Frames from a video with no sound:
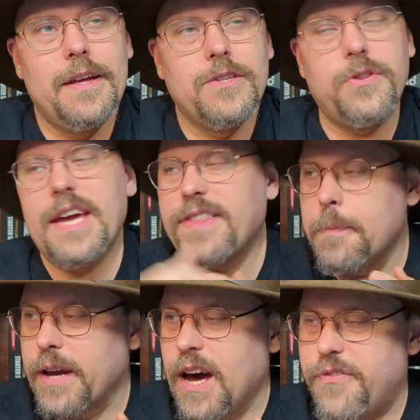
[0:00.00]
So they get the
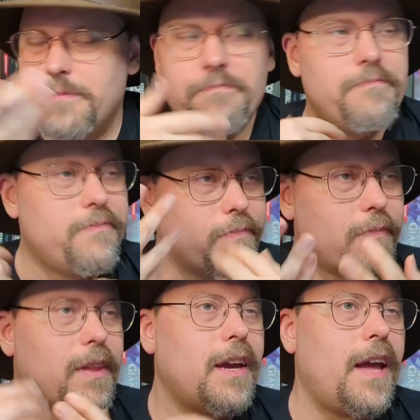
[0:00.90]
MacGuffin,
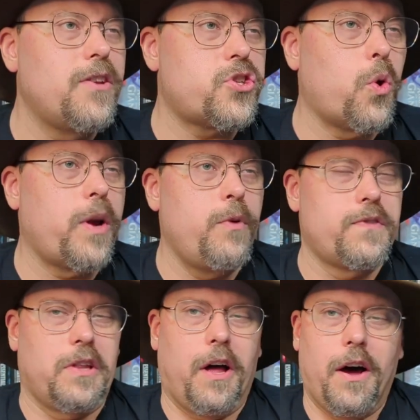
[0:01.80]
and the story
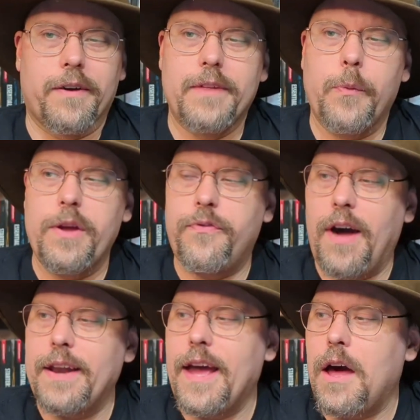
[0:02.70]
moves along. And we
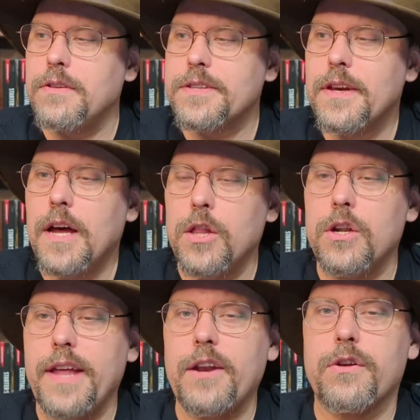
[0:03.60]
find out a
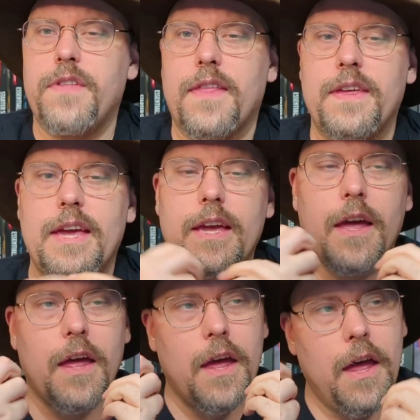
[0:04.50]
little later that the
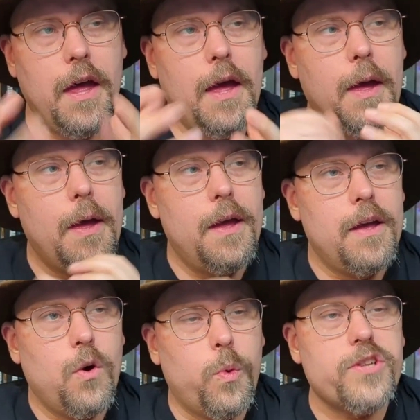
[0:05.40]

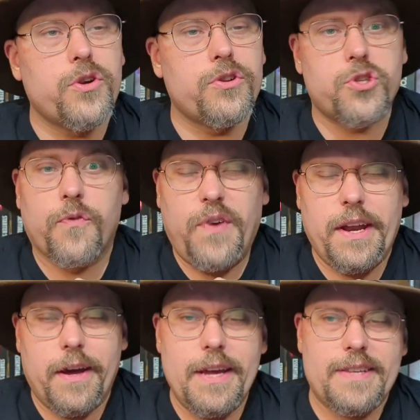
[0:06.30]
wizard,
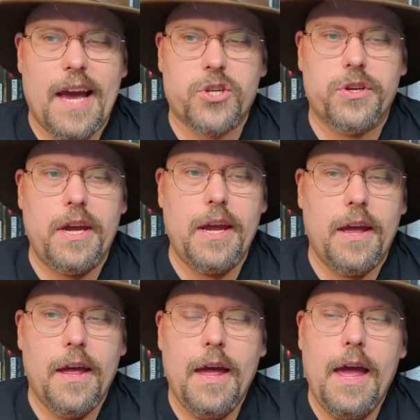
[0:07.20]
Sophia, is
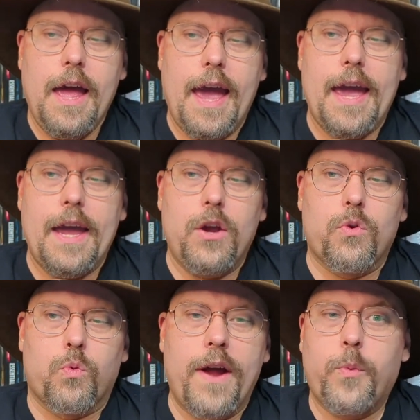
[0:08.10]
actually a
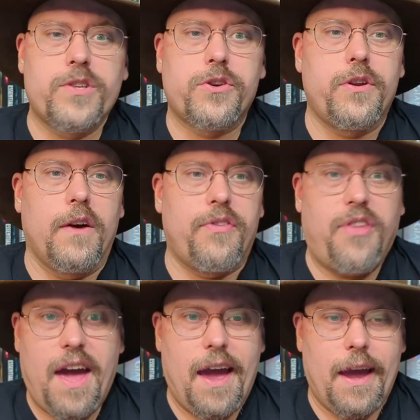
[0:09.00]
red wizard of
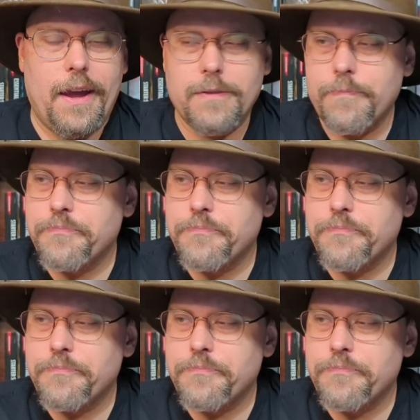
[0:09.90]
Thay.